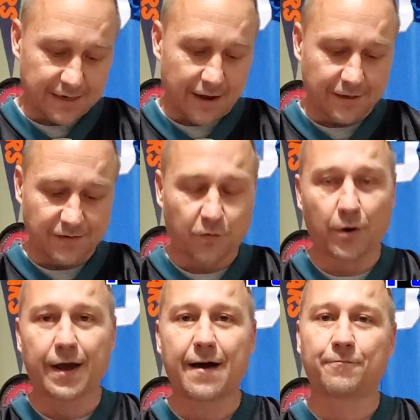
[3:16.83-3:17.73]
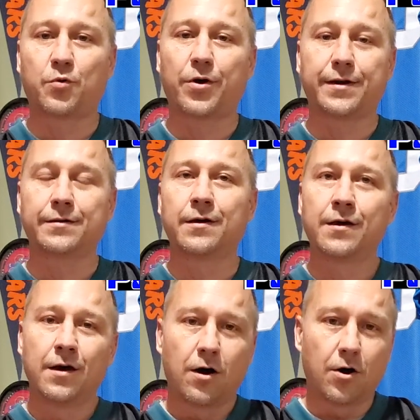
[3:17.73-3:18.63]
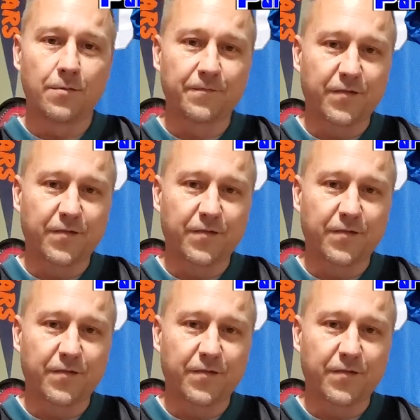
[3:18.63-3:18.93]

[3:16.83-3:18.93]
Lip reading: Dallas, 4.5 point home